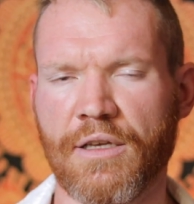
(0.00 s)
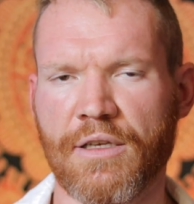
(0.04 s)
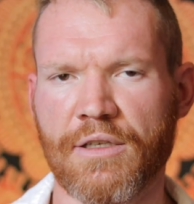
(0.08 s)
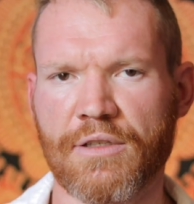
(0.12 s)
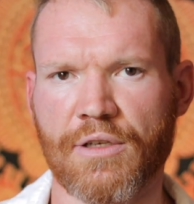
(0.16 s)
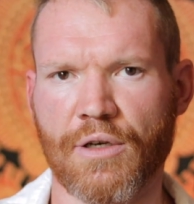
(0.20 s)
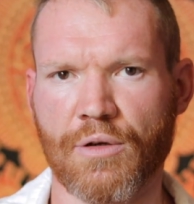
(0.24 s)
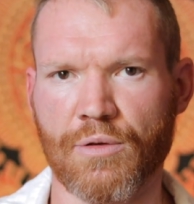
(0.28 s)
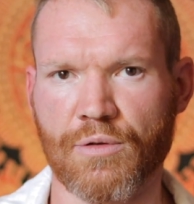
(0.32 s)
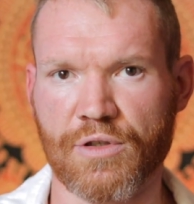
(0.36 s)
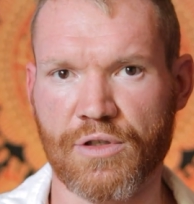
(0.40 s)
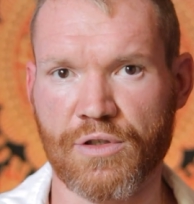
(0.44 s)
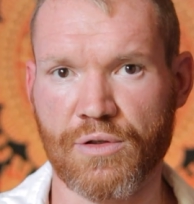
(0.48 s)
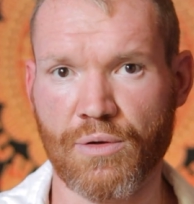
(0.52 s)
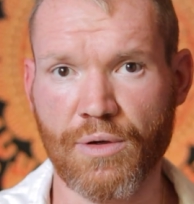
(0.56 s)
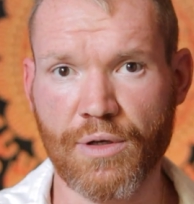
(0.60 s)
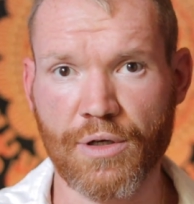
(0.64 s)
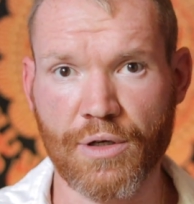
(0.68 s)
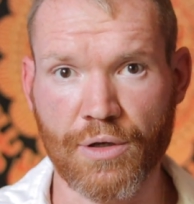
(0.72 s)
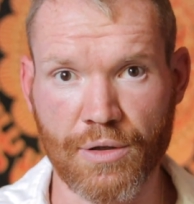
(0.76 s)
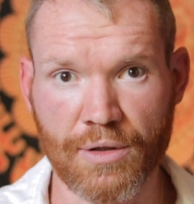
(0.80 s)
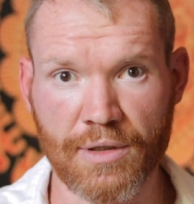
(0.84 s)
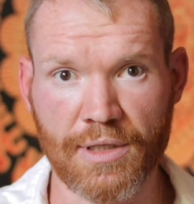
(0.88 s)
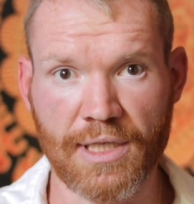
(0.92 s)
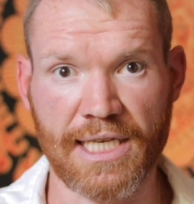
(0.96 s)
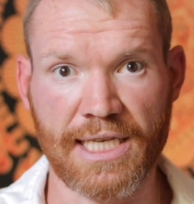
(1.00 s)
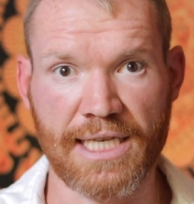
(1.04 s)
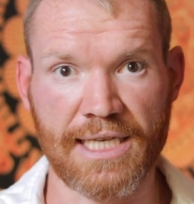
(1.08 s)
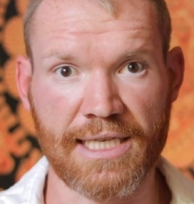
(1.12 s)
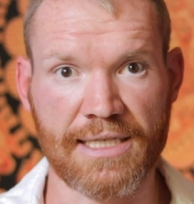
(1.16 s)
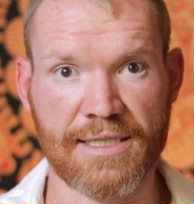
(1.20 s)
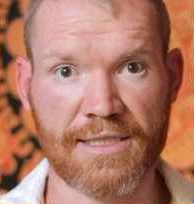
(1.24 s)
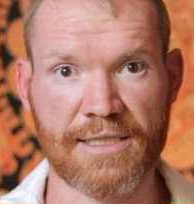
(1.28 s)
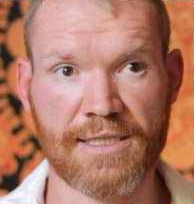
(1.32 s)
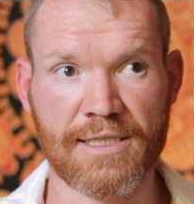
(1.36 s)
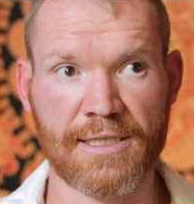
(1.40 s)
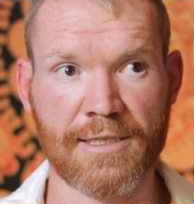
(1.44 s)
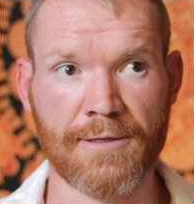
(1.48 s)
So soil
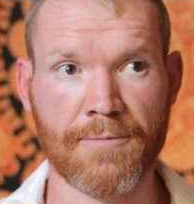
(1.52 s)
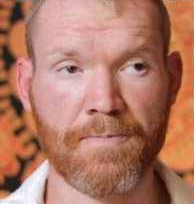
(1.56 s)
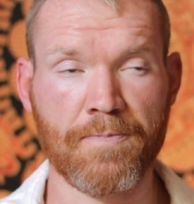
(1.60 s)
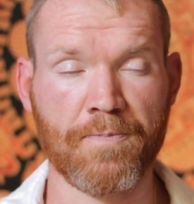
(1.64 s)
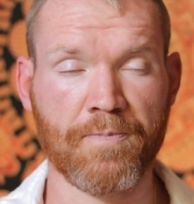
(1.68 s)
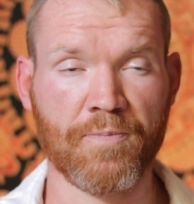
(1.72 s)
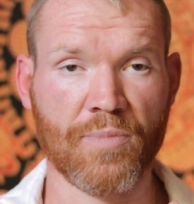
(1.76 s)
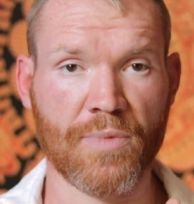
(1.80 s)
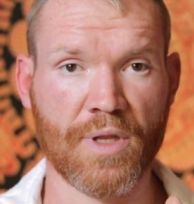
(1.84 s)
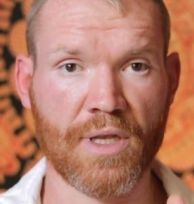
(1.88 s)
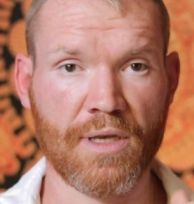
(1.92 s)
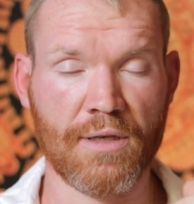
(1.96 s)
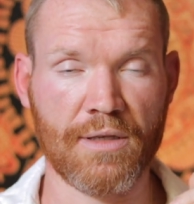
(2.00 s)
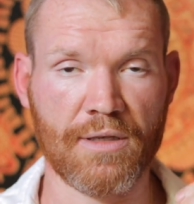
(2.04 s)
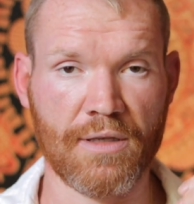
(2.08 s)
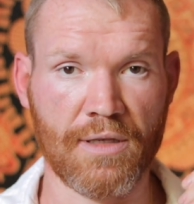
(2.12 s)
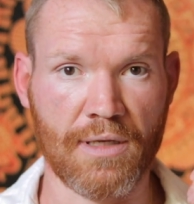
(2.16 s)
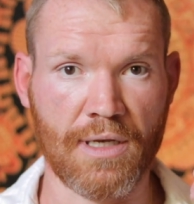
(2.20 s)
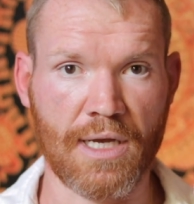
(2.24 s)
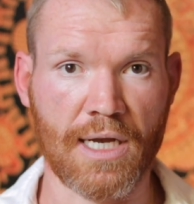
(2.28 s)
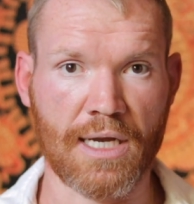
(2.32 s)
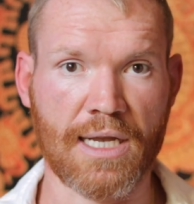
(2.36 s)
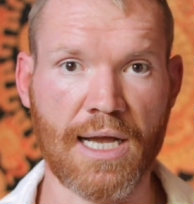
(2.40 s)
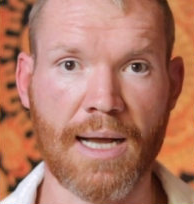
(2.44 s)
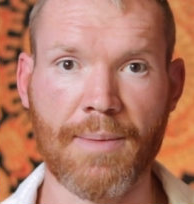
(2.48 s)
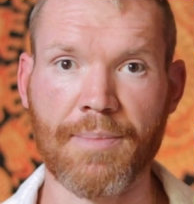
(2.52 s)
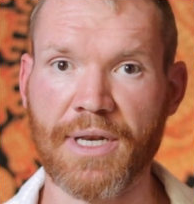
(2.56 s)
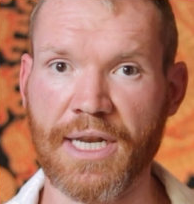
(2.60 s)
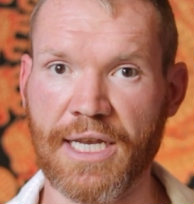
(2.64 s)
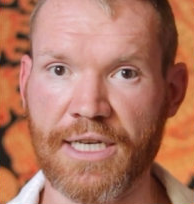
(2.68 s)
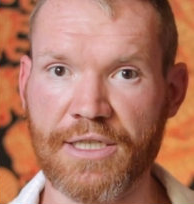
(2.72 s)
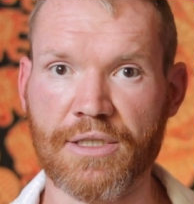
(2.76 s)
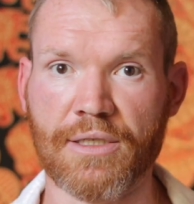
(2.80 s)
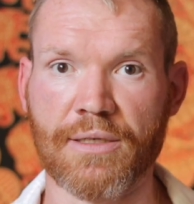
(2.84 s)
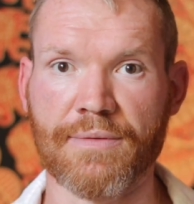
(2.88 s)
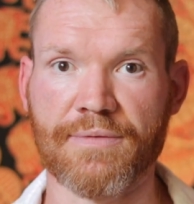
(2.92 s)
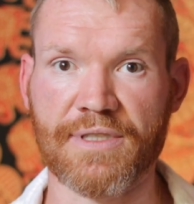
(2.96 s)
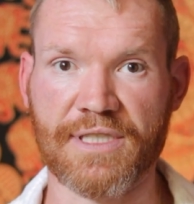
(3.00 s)
is a
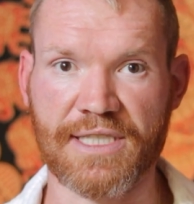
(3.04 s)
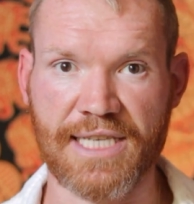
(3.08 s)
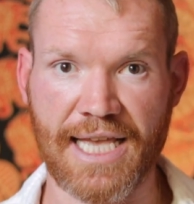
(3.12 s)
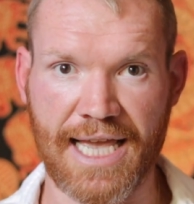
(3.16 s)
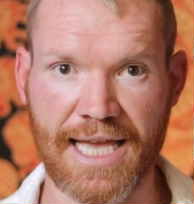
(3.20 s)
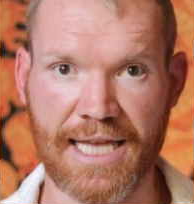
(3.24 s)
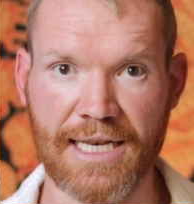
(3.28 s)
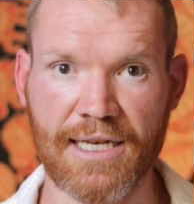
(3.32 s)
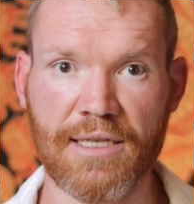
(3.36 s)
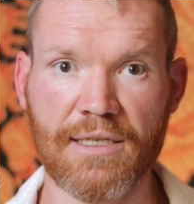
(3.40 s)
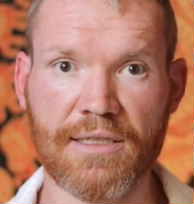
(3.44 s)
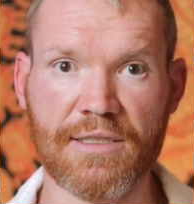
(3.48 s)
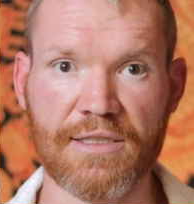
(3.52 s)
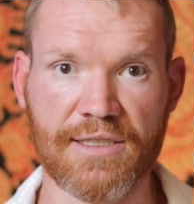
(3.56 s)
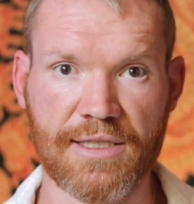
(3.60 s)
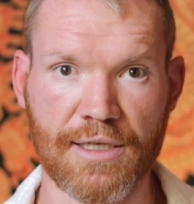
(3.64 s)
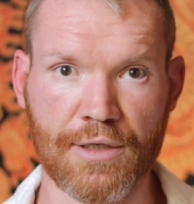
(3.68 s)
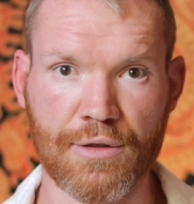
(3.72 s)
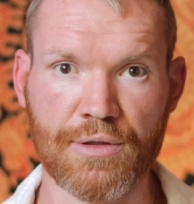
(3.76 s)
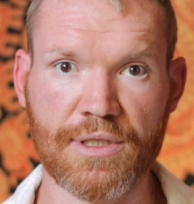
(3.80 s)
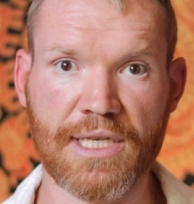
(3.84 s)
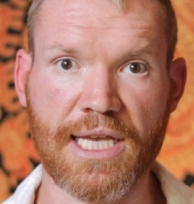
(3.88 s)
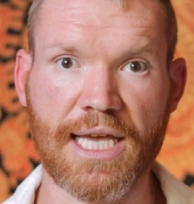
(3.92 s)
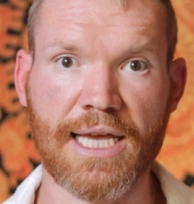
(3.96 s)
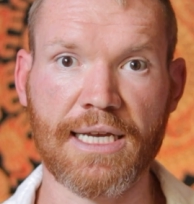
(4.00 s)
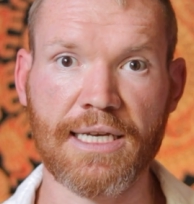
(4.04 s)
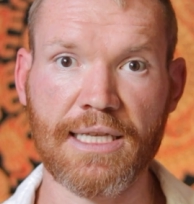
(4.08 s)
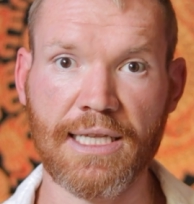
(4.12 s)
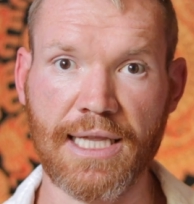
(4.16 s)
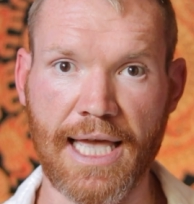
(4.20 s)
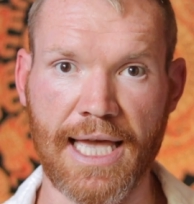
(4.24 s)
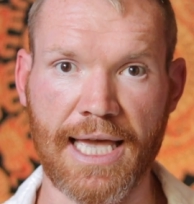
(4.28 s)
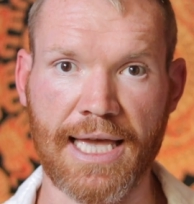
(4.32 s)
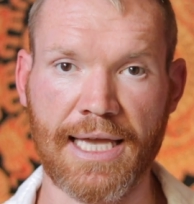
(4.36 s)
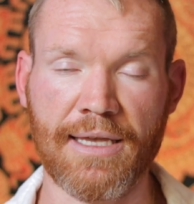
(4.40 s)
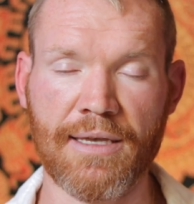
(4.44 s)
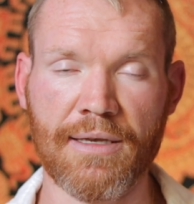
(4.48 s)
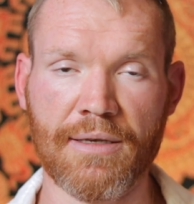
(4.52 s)
combination of sand, silt, and
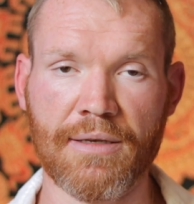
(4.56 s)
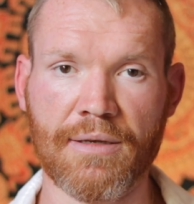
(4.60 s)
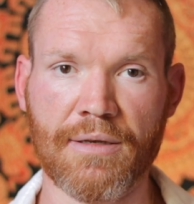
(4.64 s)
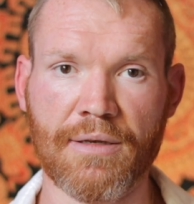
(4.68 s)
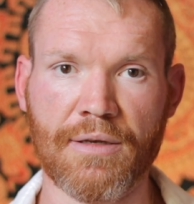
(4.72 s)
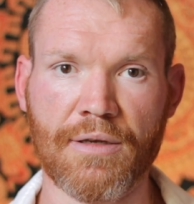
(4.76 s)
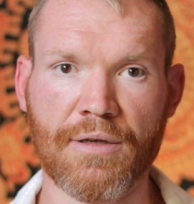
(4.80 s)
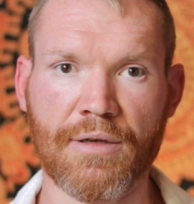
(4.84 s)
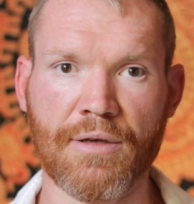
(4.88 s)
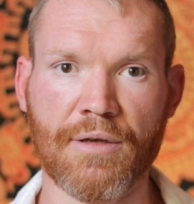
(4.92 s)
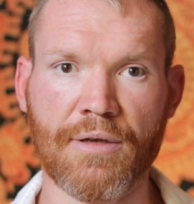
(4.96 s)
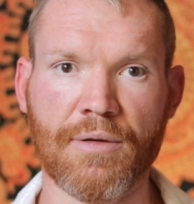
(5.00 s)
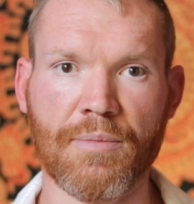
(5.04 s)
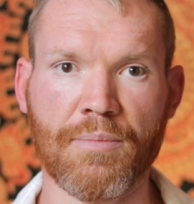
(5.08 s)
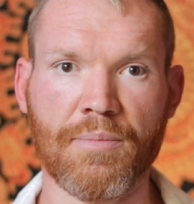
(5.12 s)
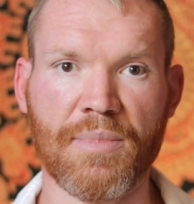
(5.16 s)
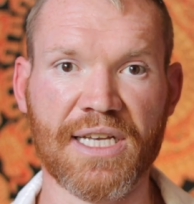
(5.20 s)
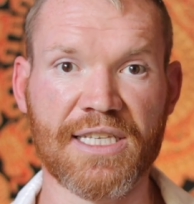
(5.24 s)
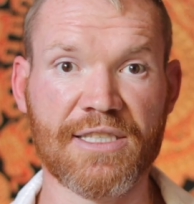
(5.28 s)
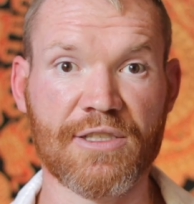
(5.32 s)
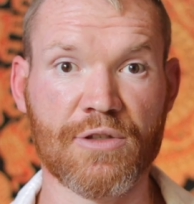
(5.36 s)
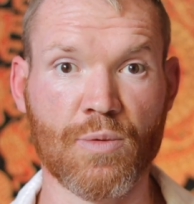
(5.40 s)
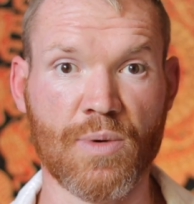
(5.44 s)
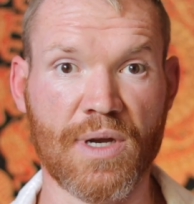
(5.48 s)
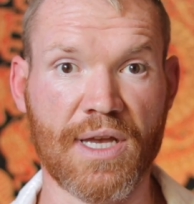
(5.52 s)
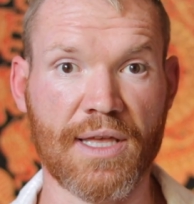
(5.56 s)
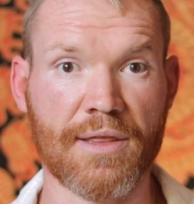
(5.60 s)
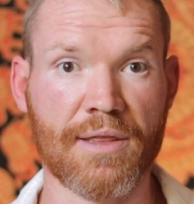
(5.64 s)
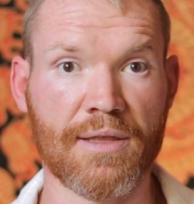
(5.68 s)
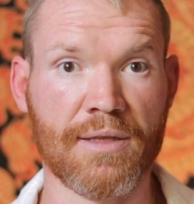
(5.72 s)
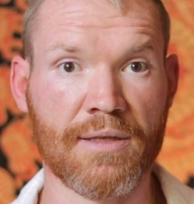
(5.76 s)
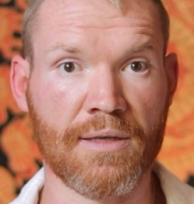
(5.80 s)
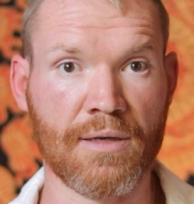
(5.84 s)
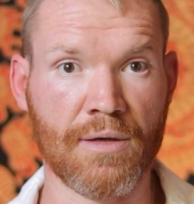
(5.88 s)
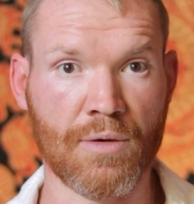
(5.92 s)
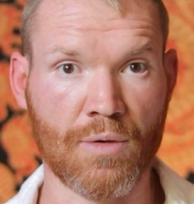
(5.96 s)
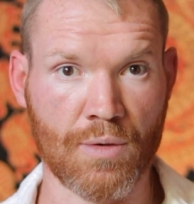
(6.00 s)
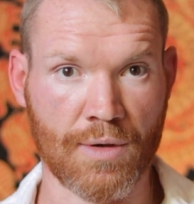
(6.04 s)
clay mixed with
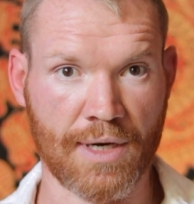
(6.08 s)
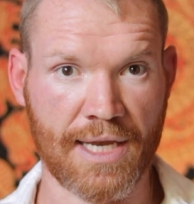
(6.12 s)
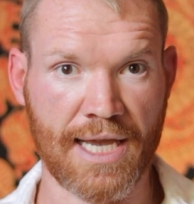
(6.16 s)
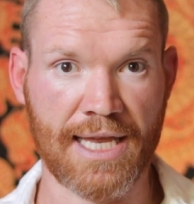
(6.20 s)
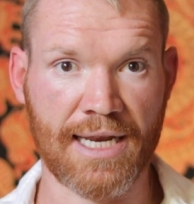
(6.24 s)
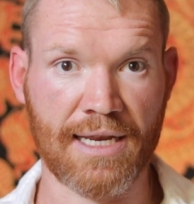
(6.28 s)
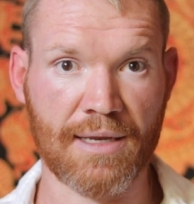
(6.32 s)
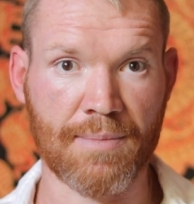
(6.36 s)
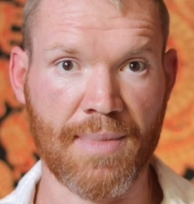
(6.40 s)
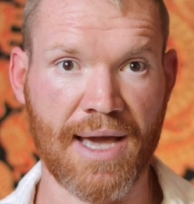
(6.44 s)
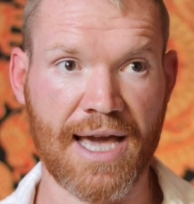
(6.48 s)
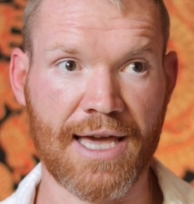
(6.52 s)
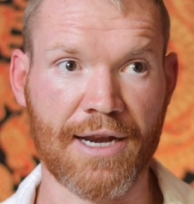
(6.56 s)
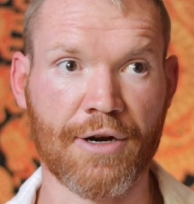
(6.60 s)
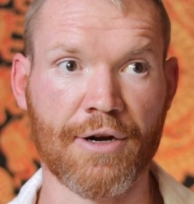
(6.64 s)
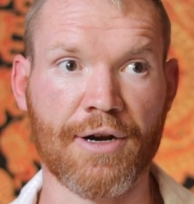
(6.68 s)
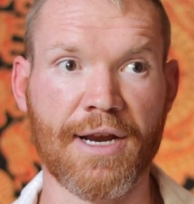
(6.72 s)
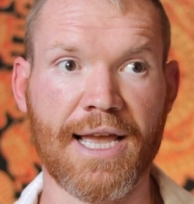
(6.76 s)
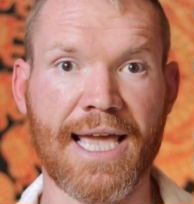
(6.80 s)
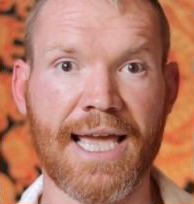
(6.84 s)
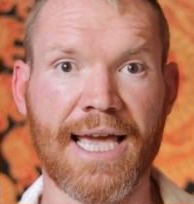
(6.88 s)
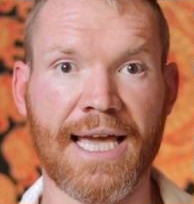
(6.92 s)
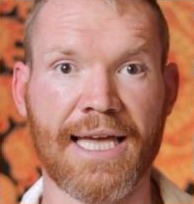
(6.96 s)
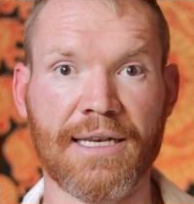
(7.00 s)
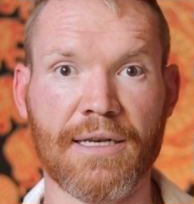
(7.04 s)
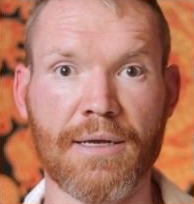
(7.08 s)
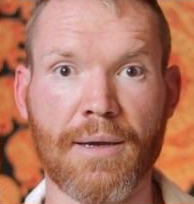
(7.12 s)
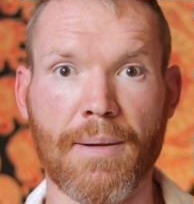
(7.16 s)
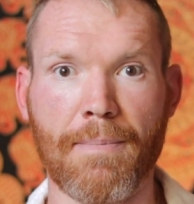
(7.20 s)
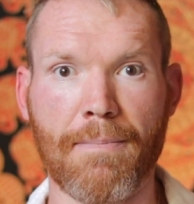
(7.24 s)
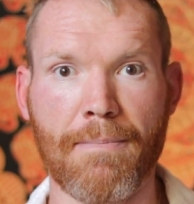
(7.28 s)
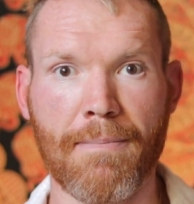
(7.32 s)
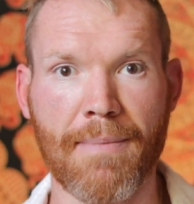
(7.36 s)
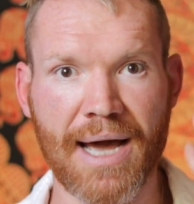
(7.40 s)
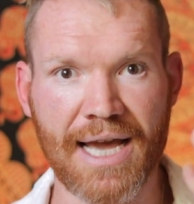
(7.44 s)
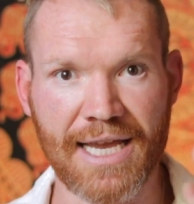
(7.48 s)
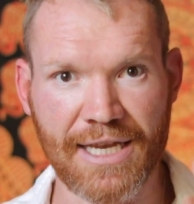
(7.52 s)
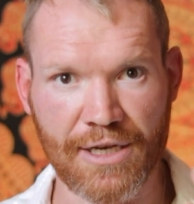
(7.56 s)
organic matter and
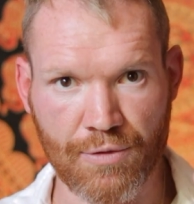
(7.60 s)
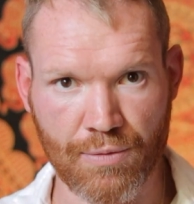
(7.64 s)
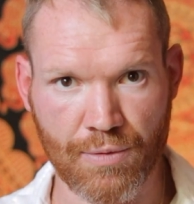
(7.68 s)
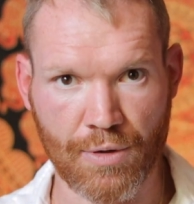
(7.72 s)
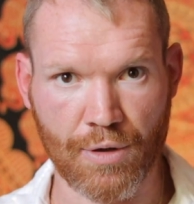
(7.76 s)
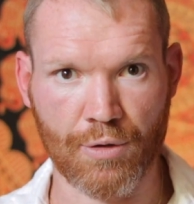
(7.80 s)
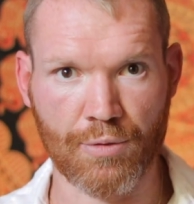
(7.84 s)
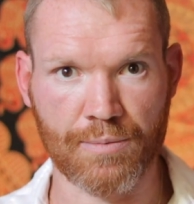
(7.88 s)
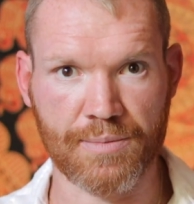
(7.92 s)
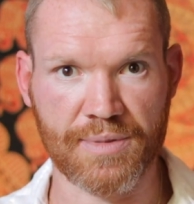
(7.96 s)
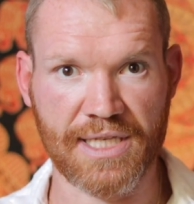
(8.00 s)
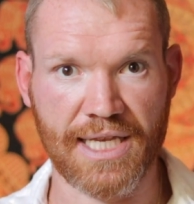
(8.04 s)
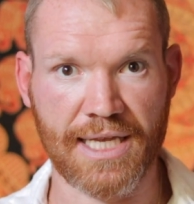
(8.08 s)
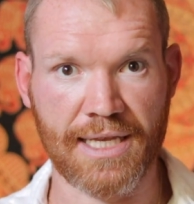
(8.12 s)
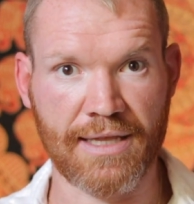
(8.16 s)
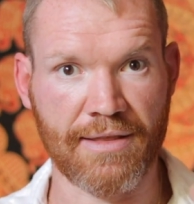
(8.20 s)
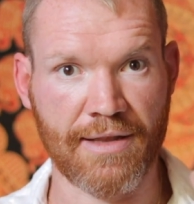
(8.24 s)
microbes.